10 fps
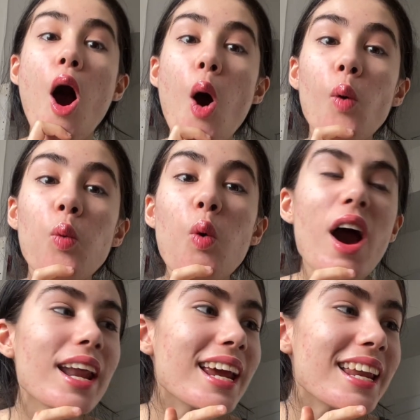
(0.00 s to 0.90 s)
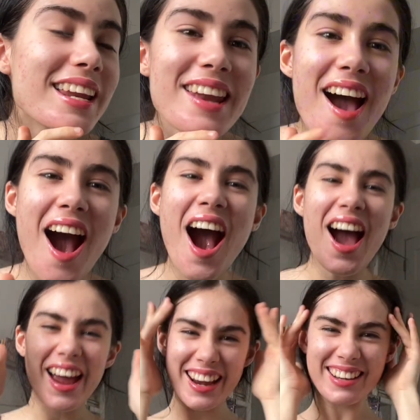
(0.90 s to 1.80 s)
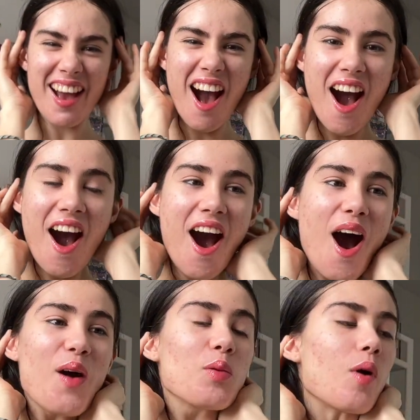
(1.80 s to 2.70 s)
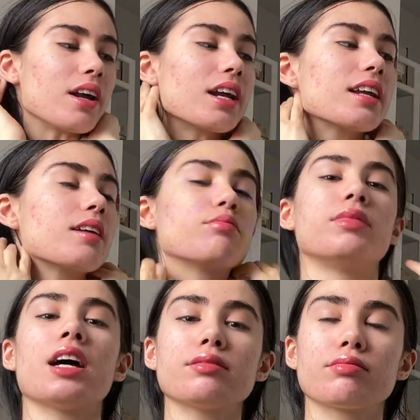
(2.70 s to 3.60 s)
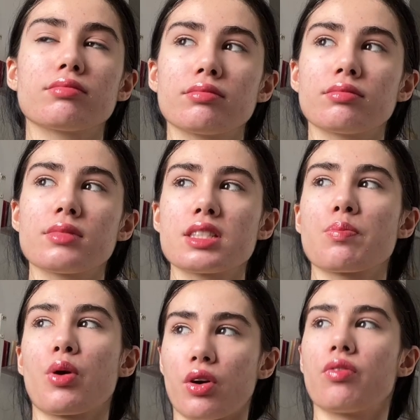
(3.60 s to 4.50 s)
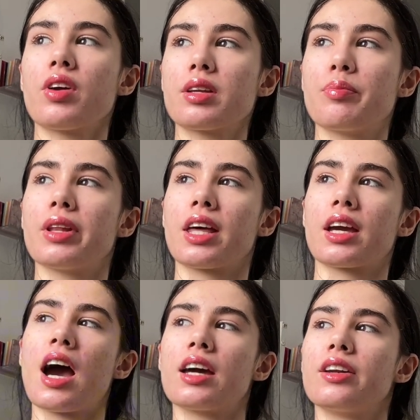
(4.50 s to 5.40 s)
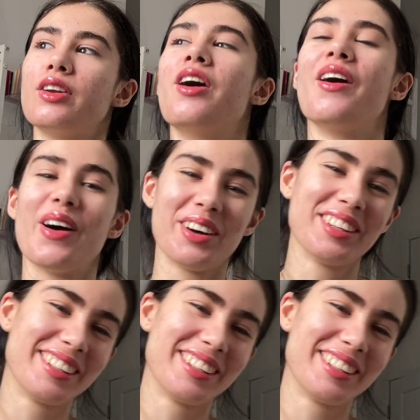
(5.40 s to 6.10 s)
189. 180. That's perfect, but like kind of not.